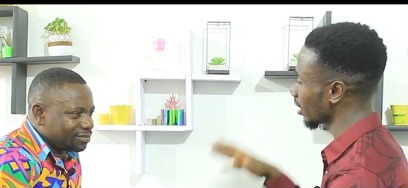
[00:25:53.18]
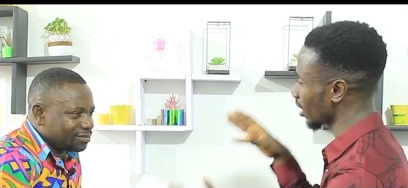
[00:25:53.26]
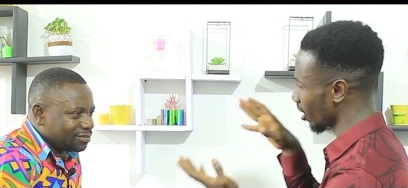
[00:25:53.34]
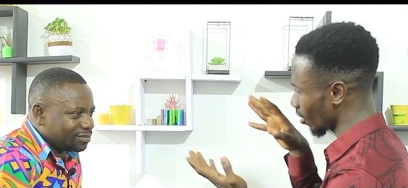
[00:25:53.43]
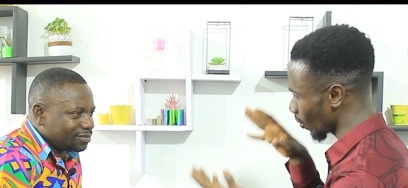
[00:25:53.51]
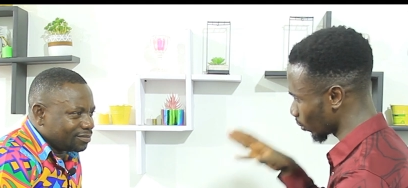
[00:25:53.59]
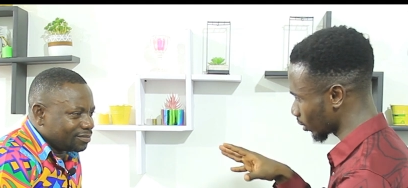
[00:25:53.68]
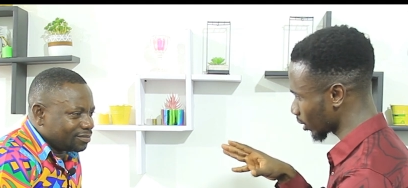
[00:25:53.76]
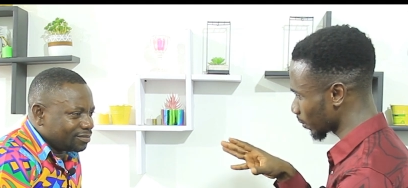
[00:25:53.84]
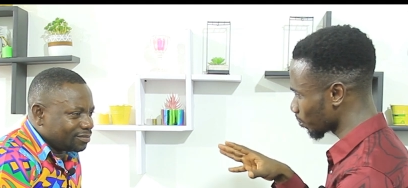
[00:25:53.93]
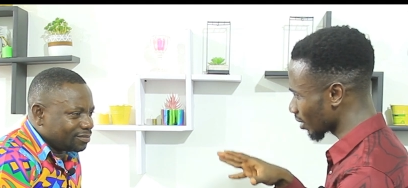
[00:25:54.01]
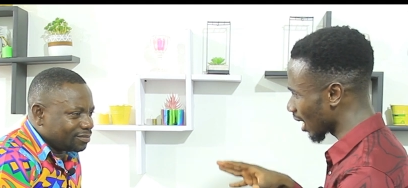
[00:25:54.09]

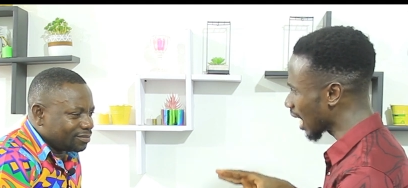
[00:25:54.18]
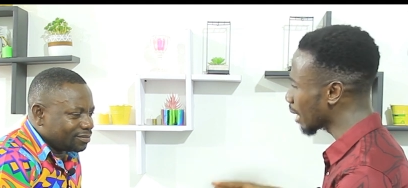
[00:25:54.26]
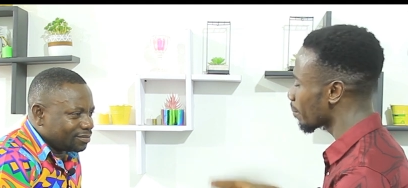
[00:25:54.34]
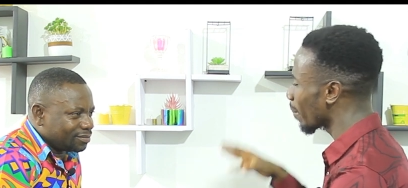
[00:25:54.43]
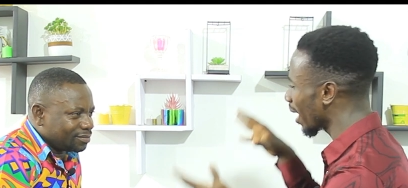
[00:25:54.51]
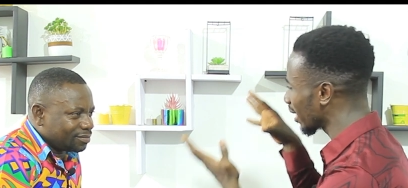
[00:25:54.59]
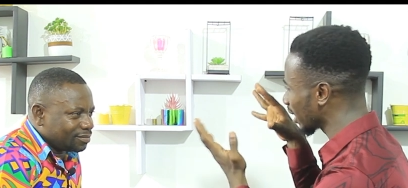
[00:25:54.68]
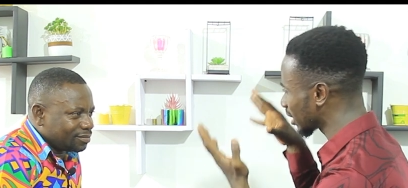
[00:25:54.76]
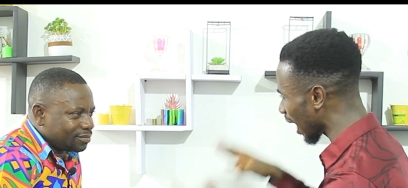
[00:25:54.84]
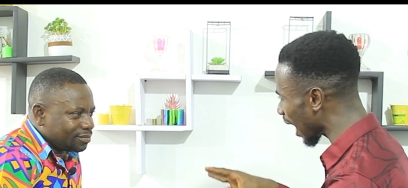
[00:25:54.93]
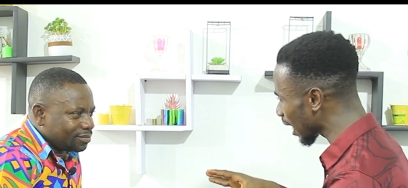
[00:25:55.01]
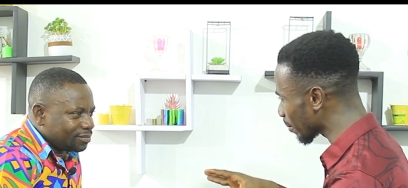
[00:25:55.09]
Speaker 1: underground. And by the
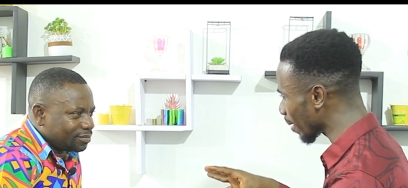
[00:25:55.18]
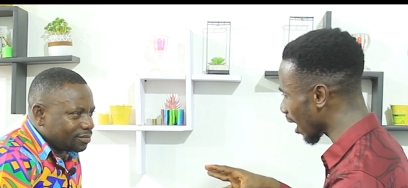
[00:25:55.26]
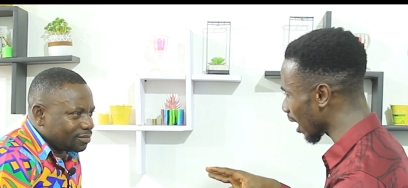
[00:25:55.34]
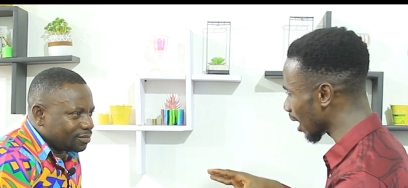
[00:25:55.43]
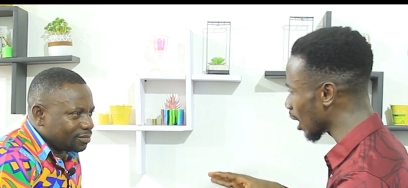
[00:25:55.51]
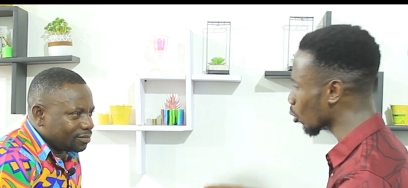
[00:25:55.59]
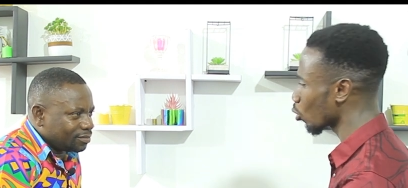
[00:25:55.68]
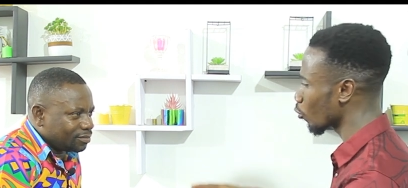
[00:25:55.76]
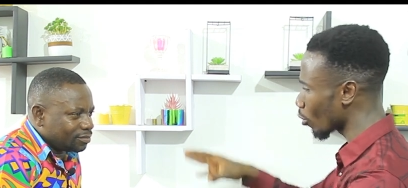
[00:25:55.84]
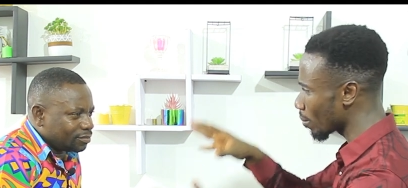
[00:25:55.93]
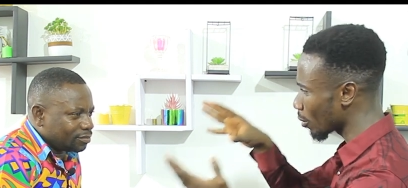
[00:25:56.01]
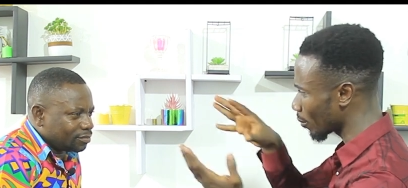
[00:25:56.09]
time and
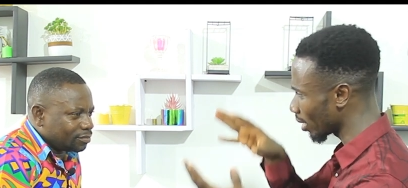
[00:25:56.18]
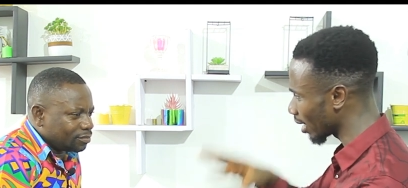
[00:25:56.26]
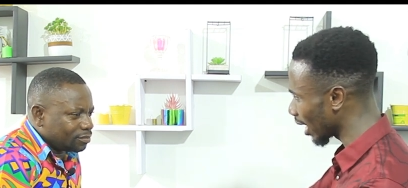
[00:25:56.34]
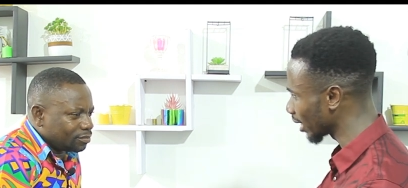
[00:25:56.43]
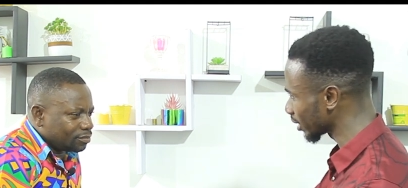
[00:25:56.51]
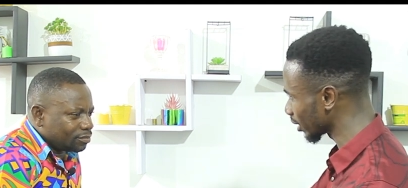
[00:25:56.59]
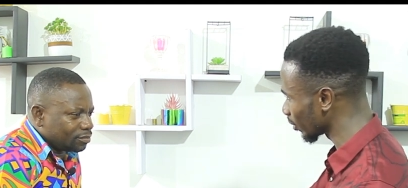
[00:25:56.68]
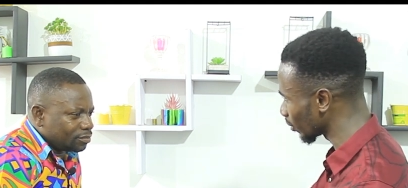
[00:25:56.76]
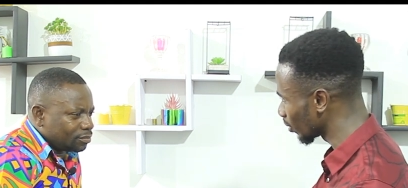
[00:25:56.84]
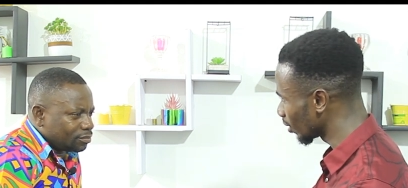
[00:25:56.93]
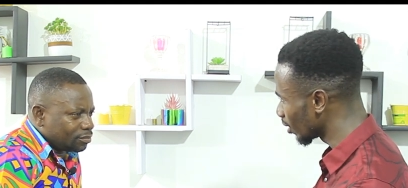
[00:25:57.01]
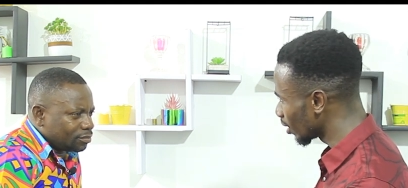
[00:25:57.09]
Kofobel realize, you
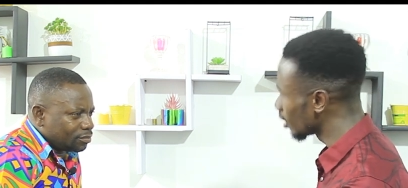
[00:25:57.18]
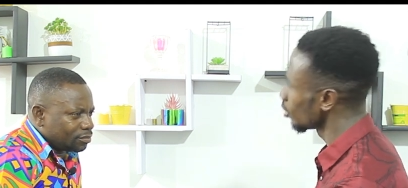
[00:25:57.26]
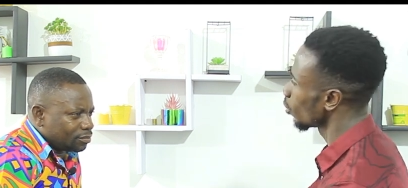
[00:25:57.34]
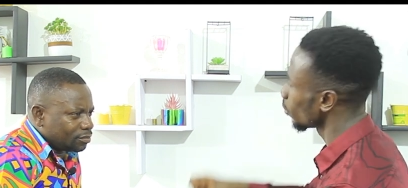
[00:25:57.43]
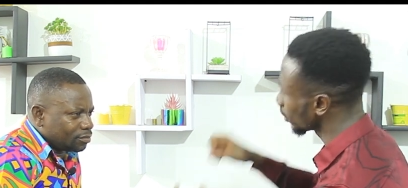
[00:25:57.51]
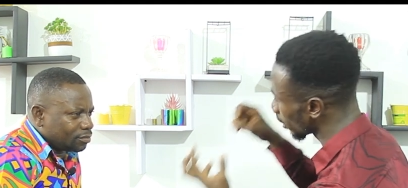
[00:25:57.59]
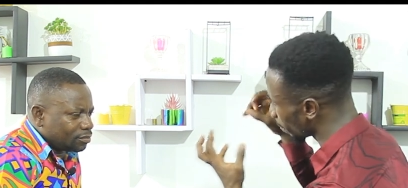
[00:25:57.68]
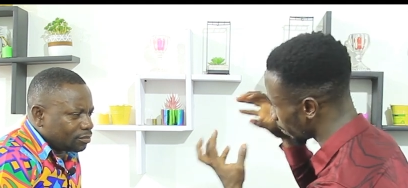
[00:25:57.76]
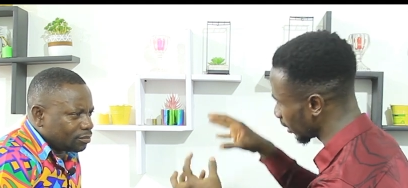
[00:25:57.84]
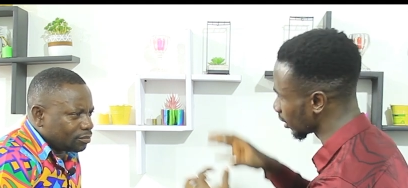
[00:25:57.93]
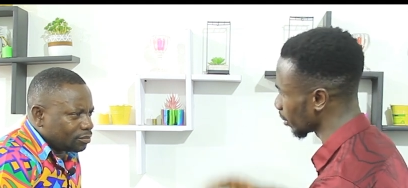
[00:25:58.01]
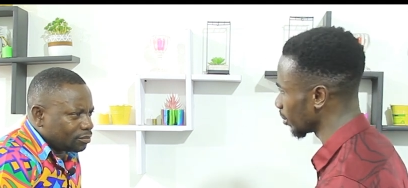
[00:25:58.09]
know, no one's in
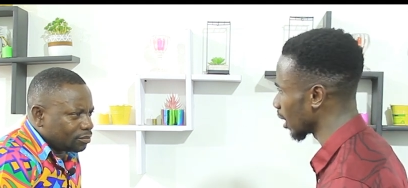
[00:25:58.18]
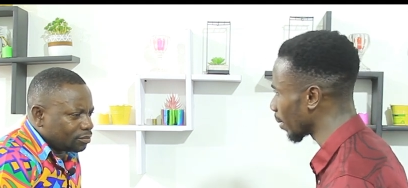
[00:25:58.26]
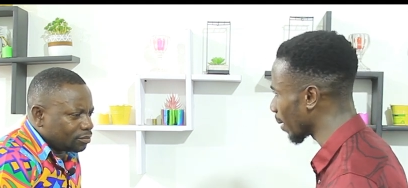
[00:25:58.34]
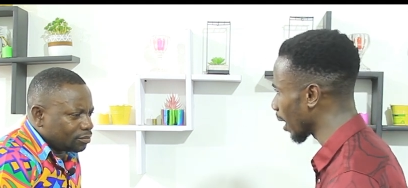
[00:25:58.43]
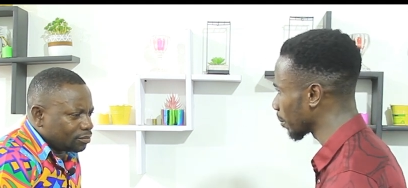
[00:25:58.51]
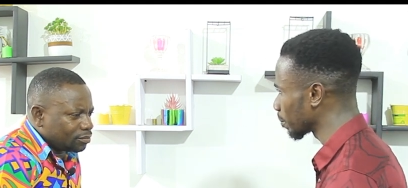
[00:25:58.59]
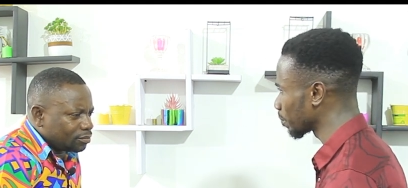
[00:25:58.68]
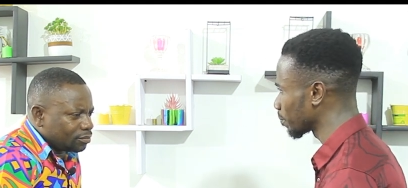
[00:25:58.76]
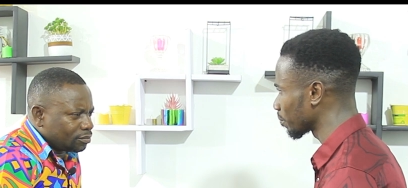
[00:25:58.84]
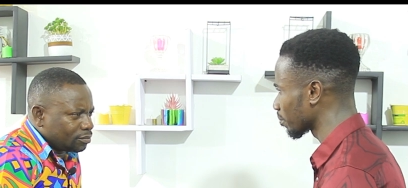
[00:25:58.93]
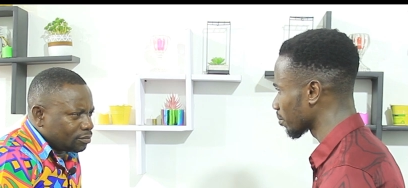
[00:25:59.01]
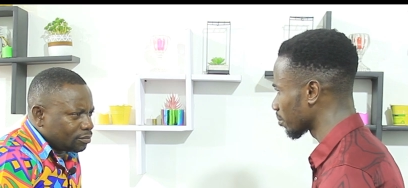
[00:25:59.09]
PJ Biaba.
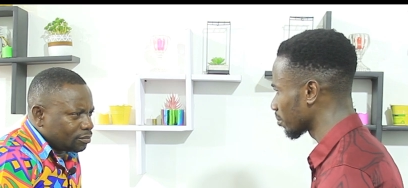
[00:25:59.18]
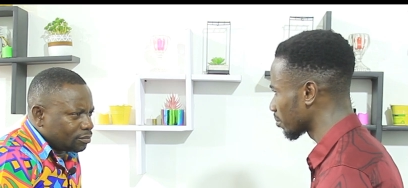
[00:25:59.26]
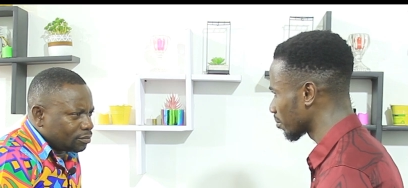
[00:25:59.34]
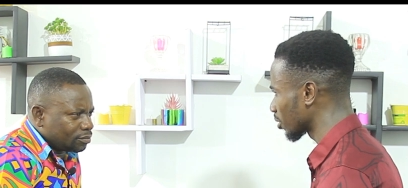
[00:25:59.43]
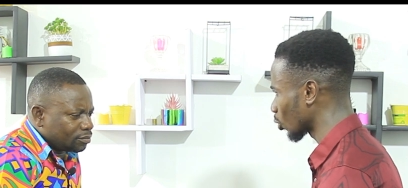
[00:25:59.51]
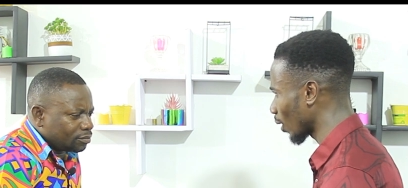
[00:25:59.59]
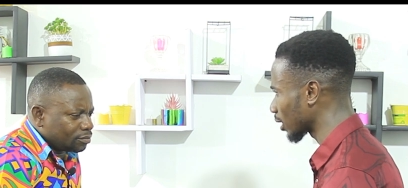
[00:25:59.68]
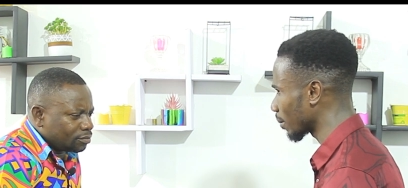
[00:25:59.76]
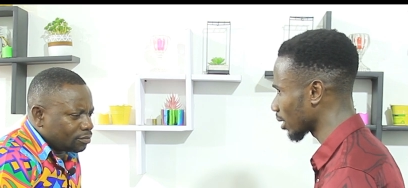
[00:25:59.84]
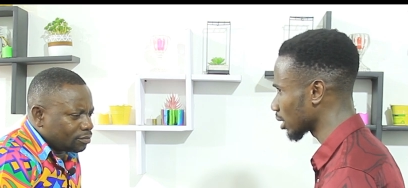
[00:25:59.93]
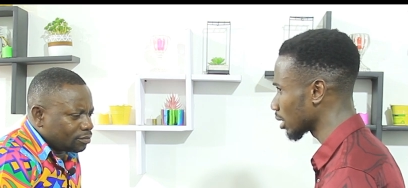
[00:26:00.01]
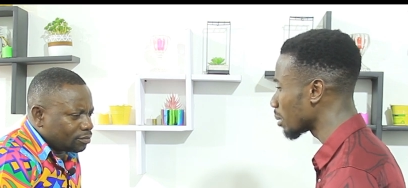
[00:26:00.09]
So
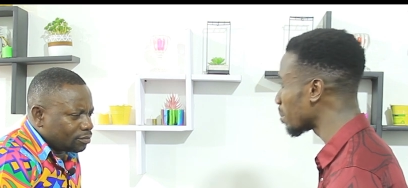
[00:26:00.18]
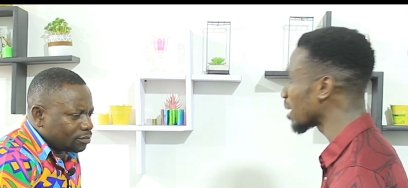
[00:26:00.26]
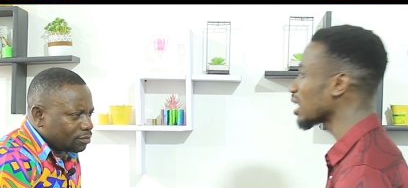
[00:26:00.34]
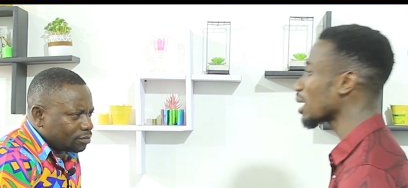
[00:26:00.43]
what must say? May